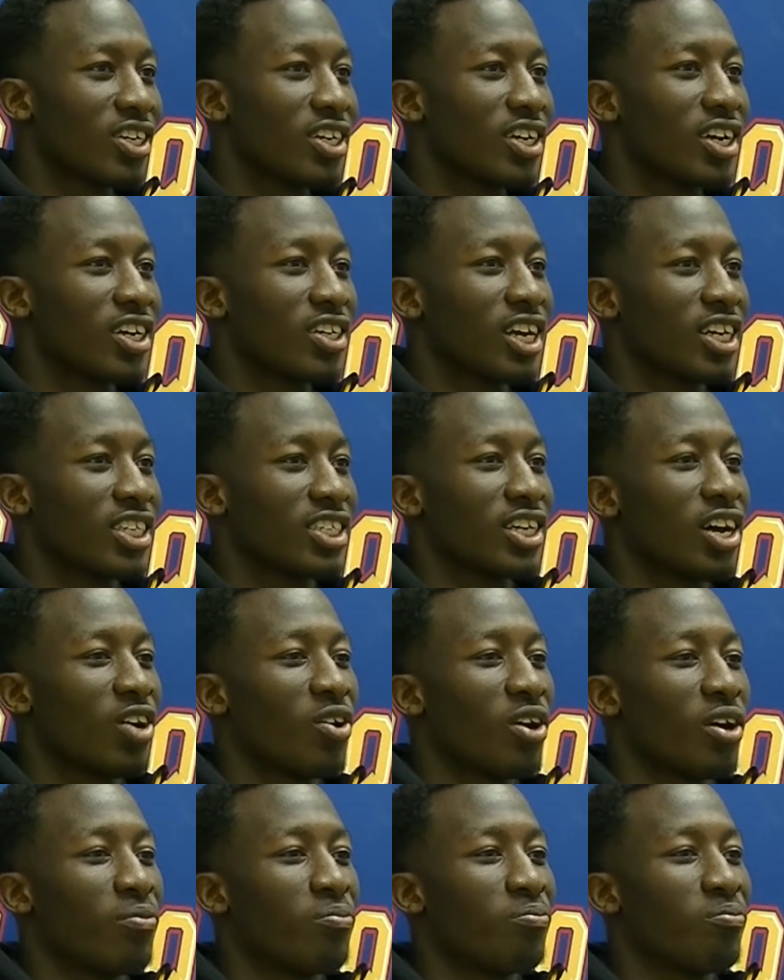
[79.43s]
because that's
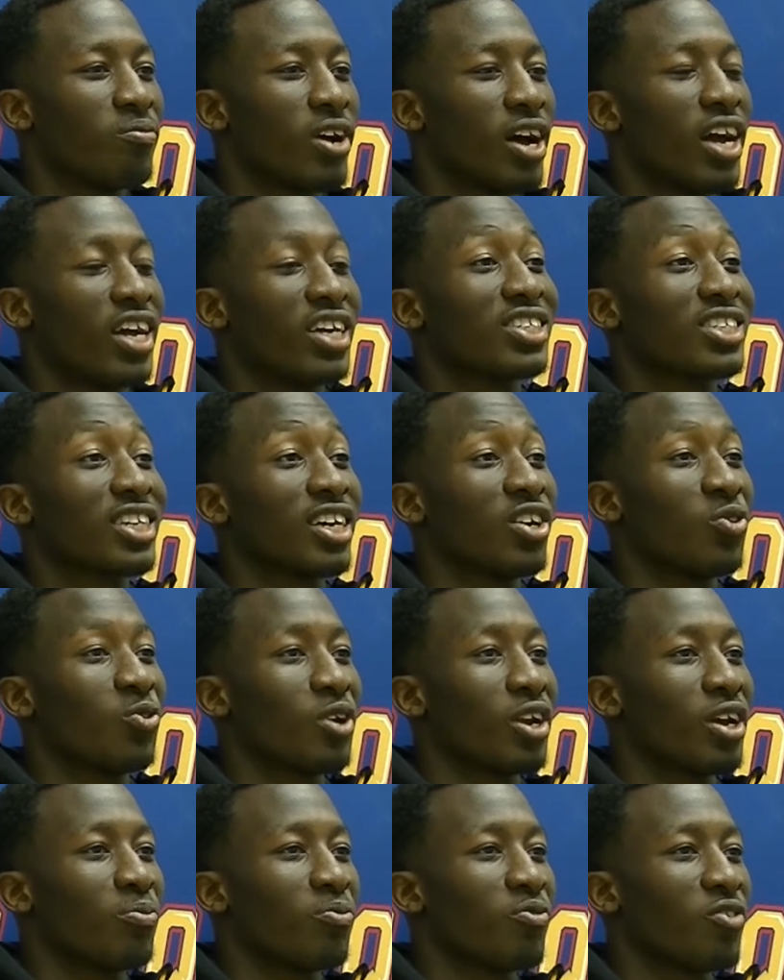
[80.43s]
how I excel when
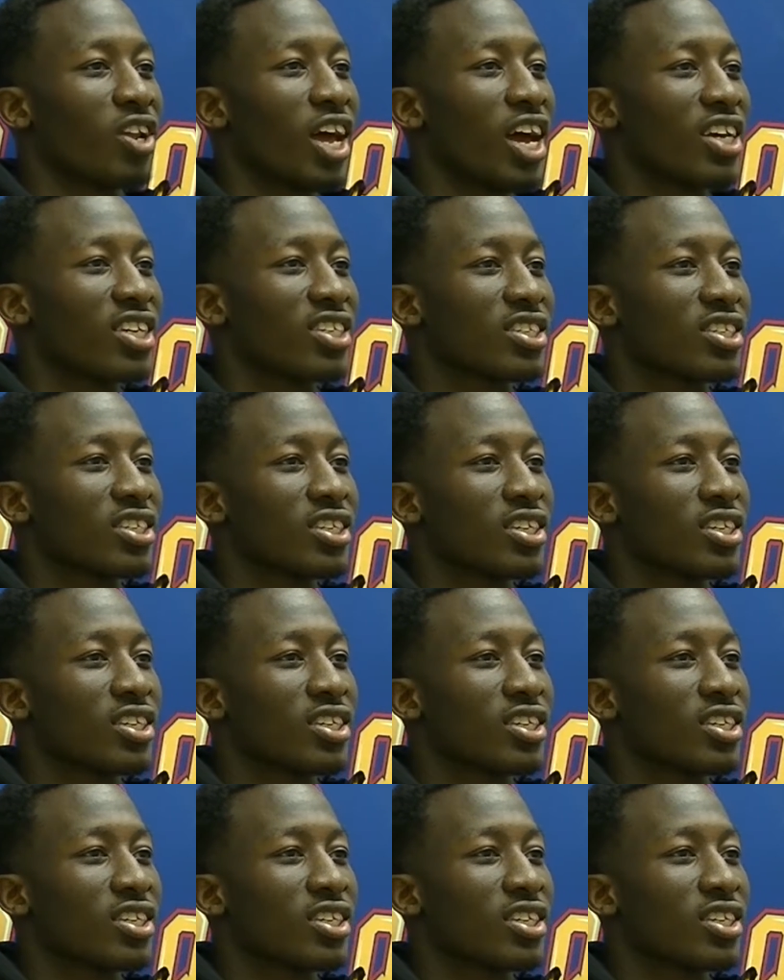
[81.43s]
I'm relaxed.